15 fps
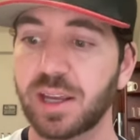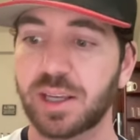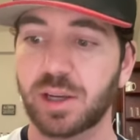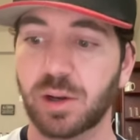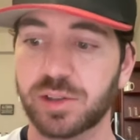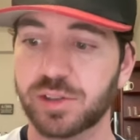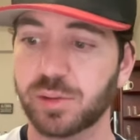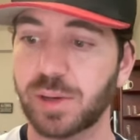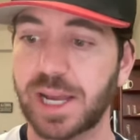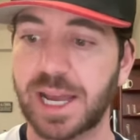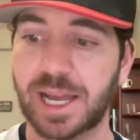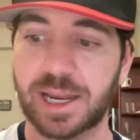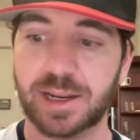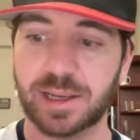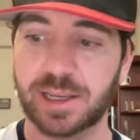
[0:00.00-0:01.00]
He also
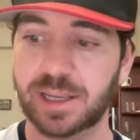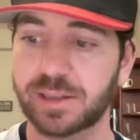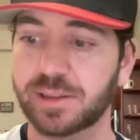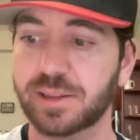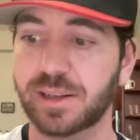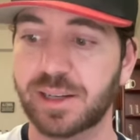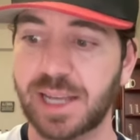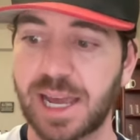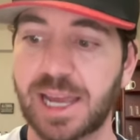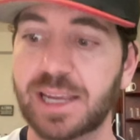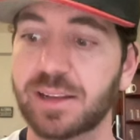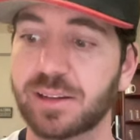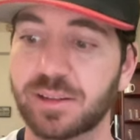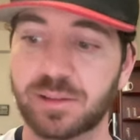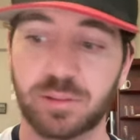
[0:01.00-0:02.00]
had a hit
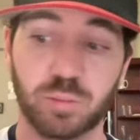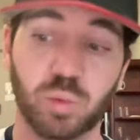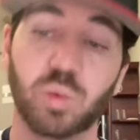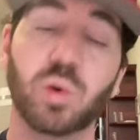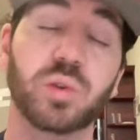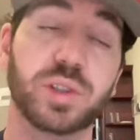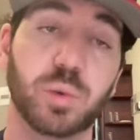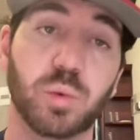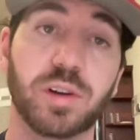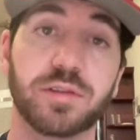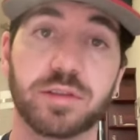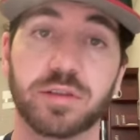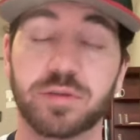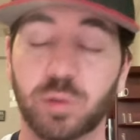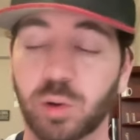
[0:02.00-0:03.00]
today, and only one
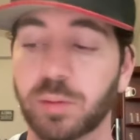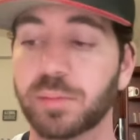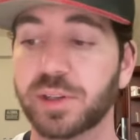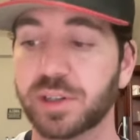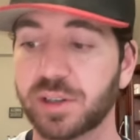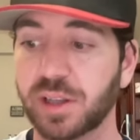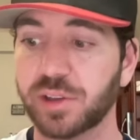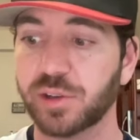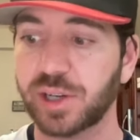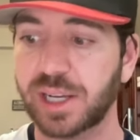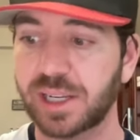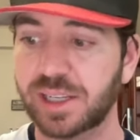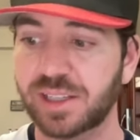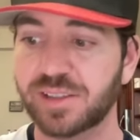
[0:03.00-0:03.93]
for four, but another hit.